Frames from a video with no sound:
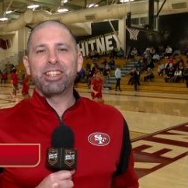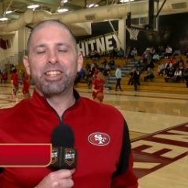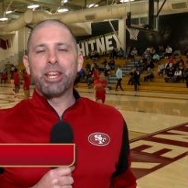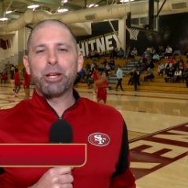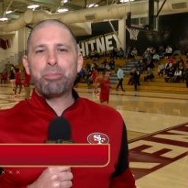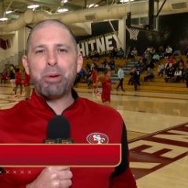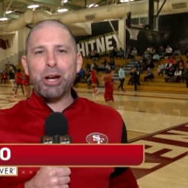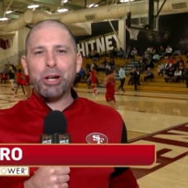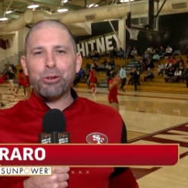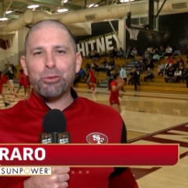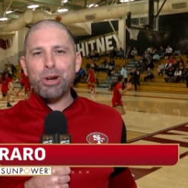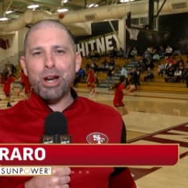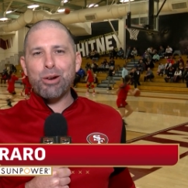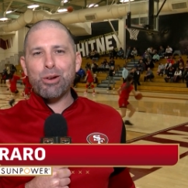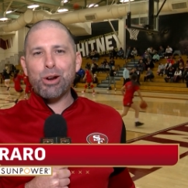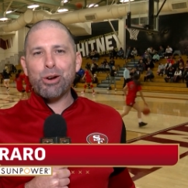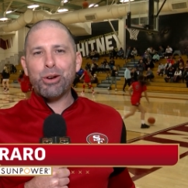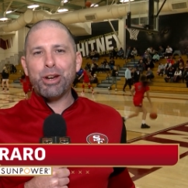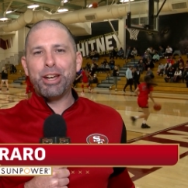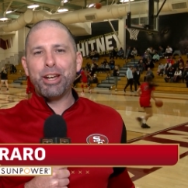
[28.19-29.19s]
Nick
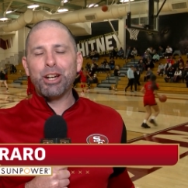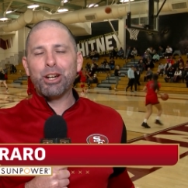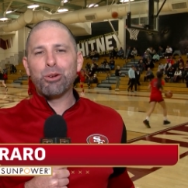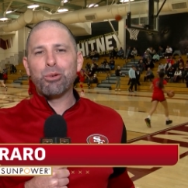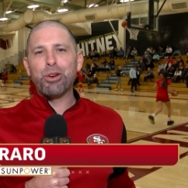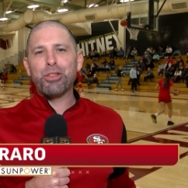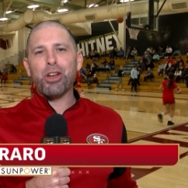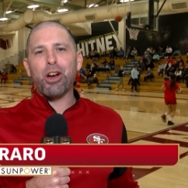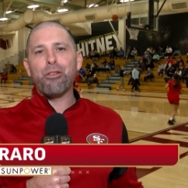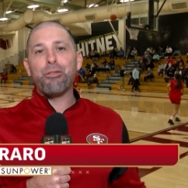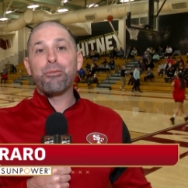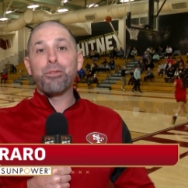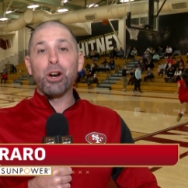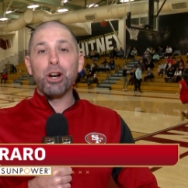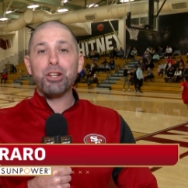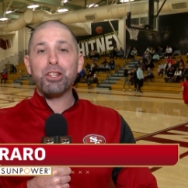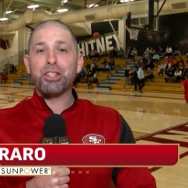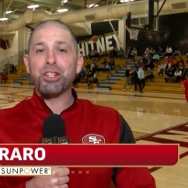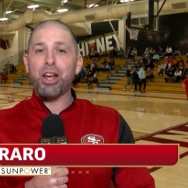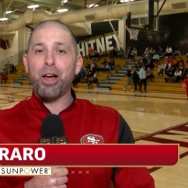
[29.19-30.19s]
Pecoraro here with our
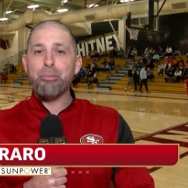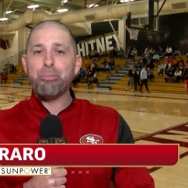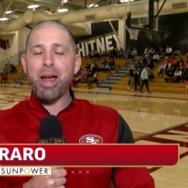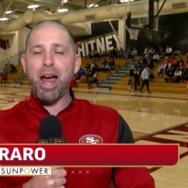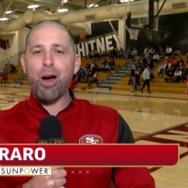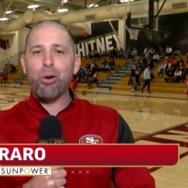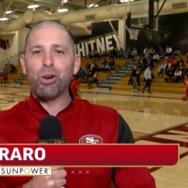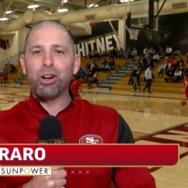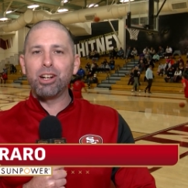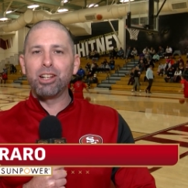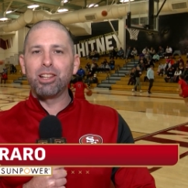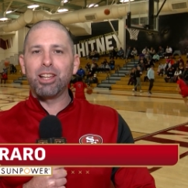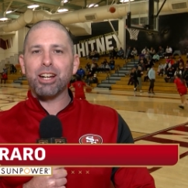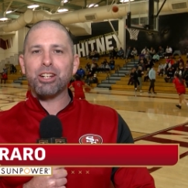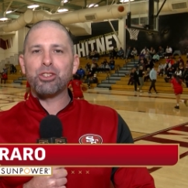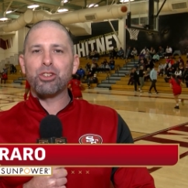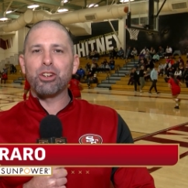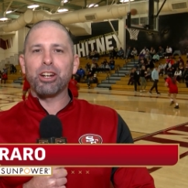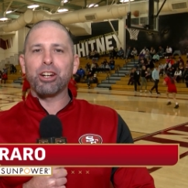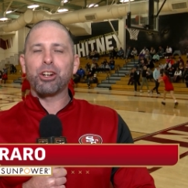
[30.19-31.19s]
first SunPower
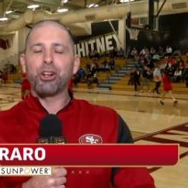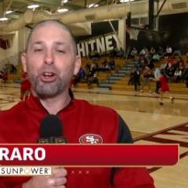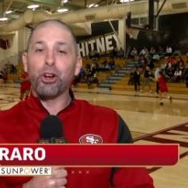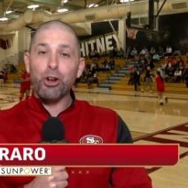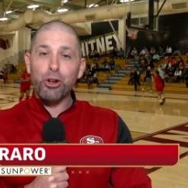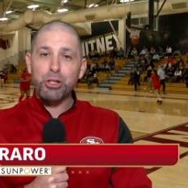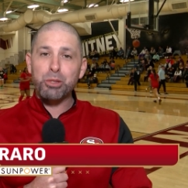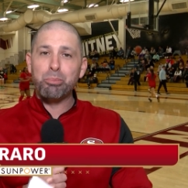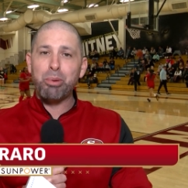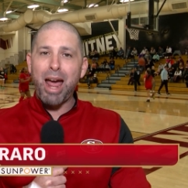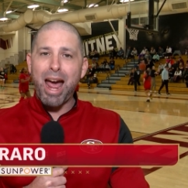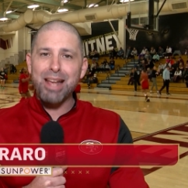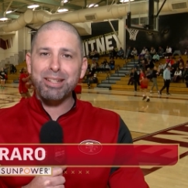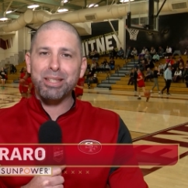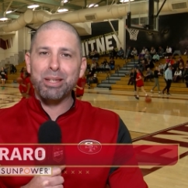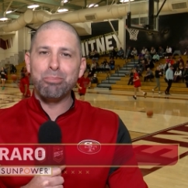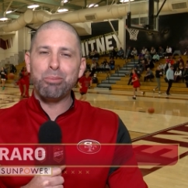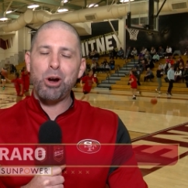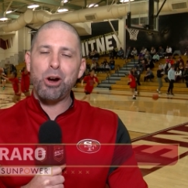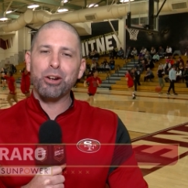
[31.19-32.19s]
Electric girls
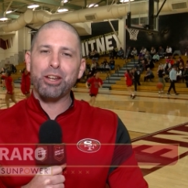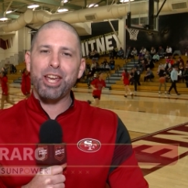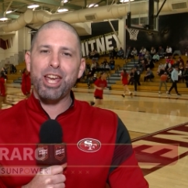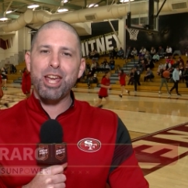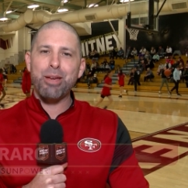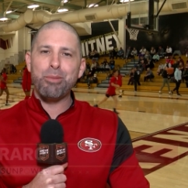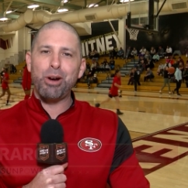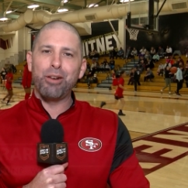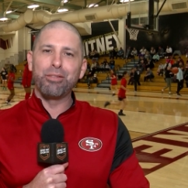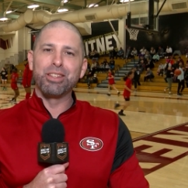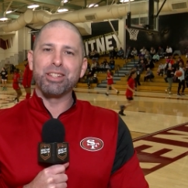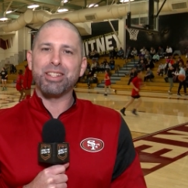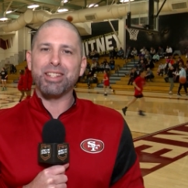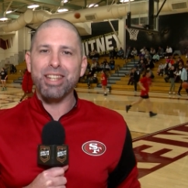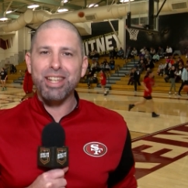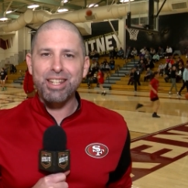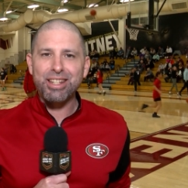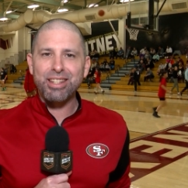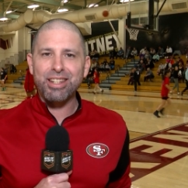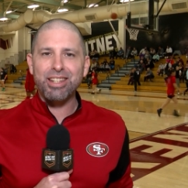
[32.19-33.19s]
basketball game of the
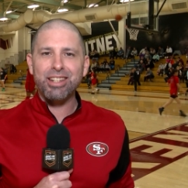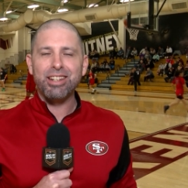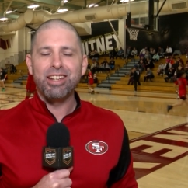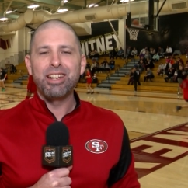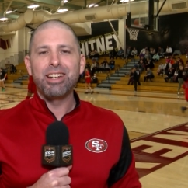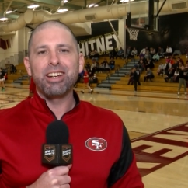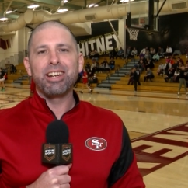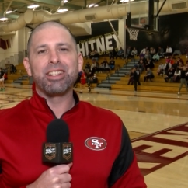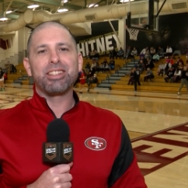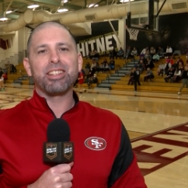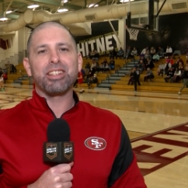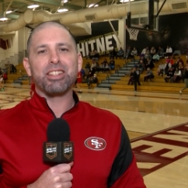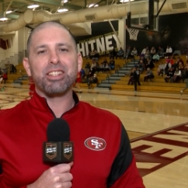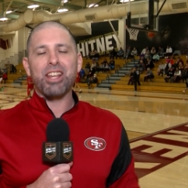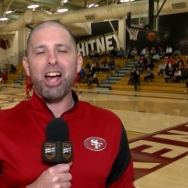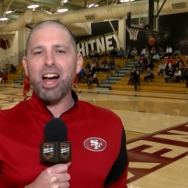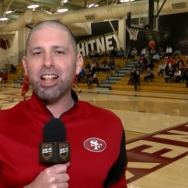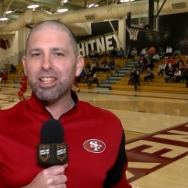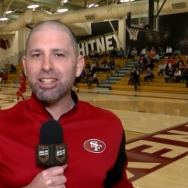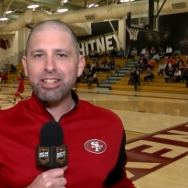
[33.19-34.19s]
season. It's a
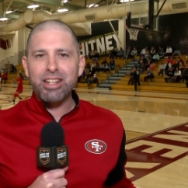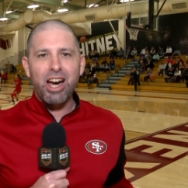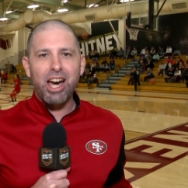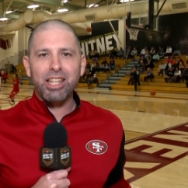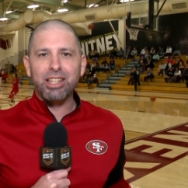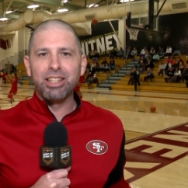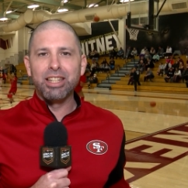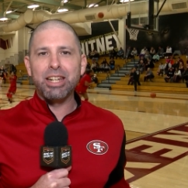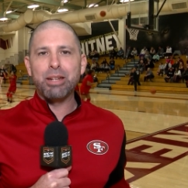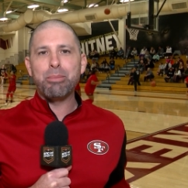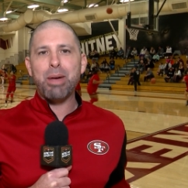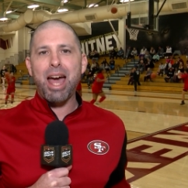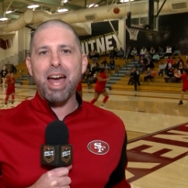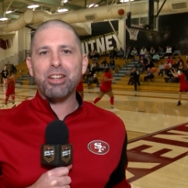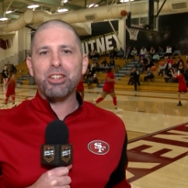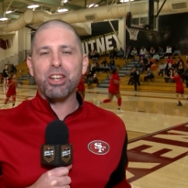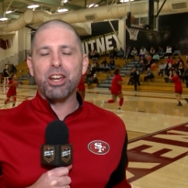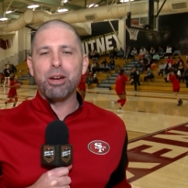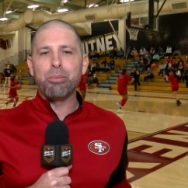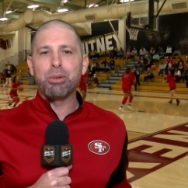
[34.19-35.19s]
solid non-league
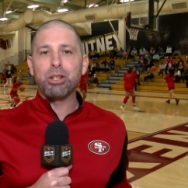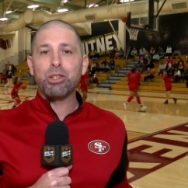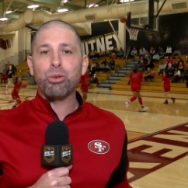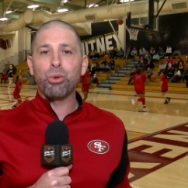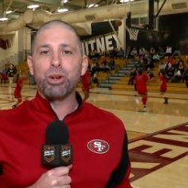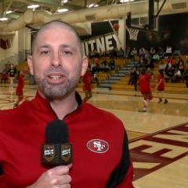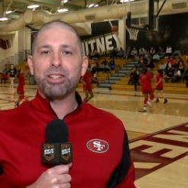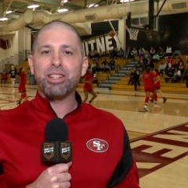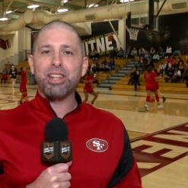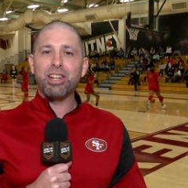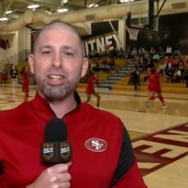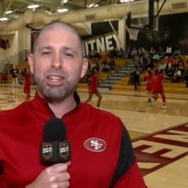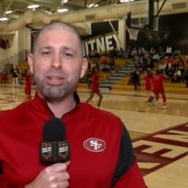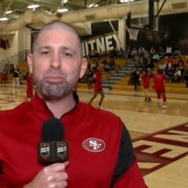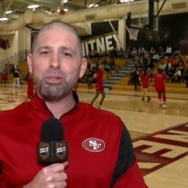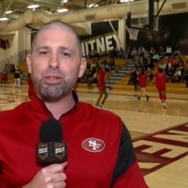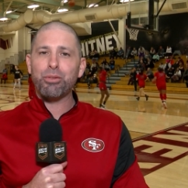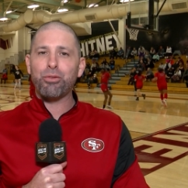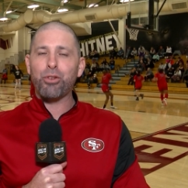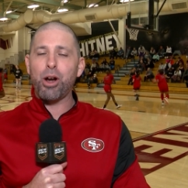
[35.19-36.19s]
matchup between
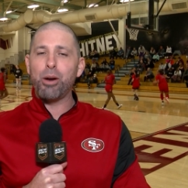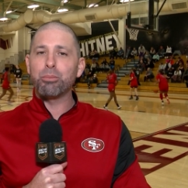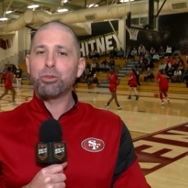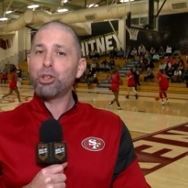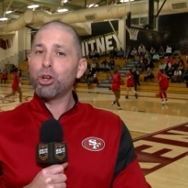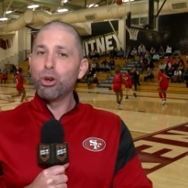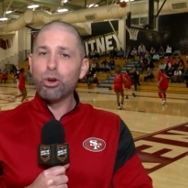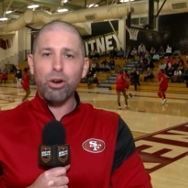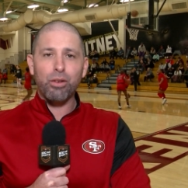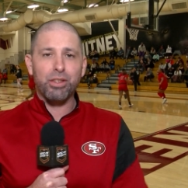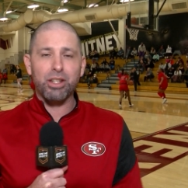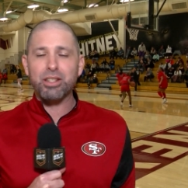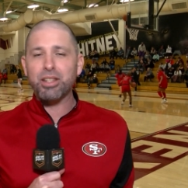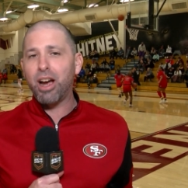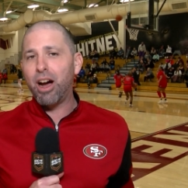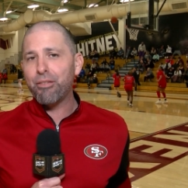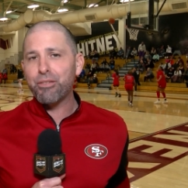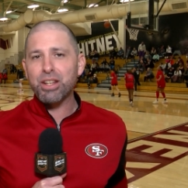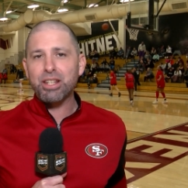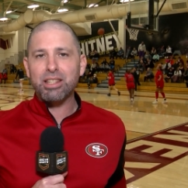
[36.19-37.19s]
teams from two of the
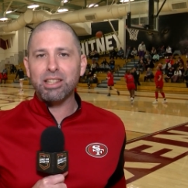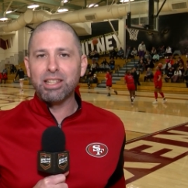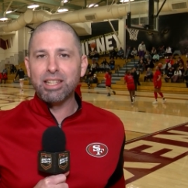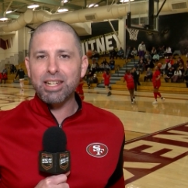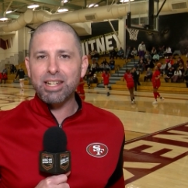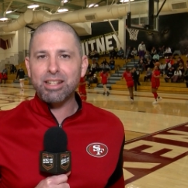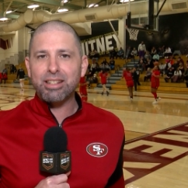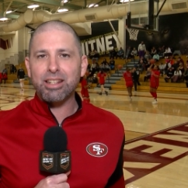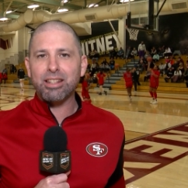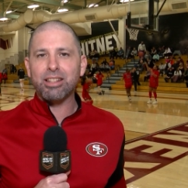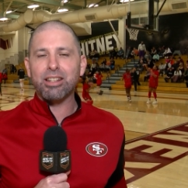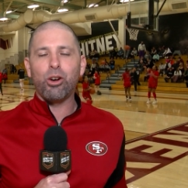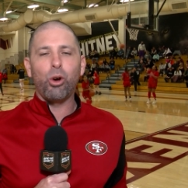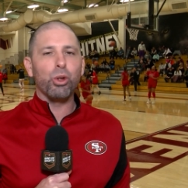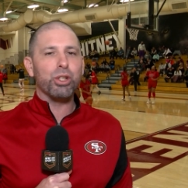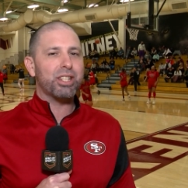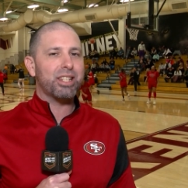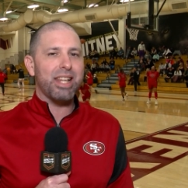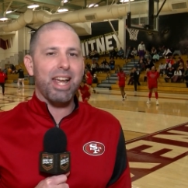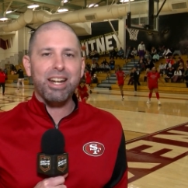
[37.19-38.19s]
toughest leagues in the
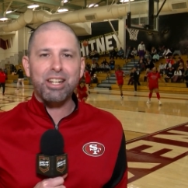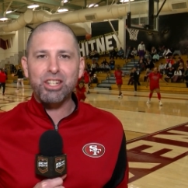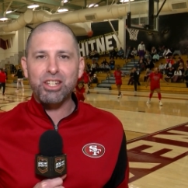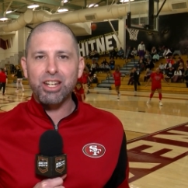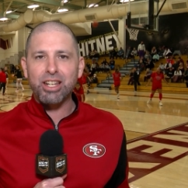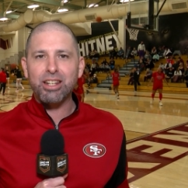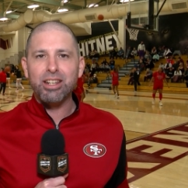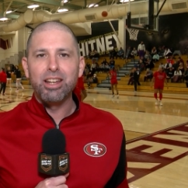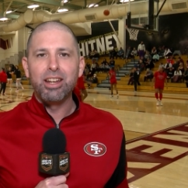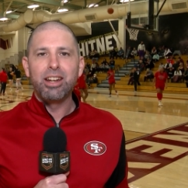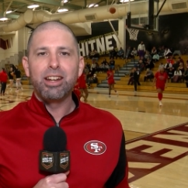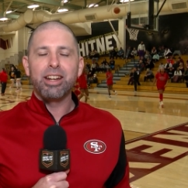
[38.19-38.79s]
whole section.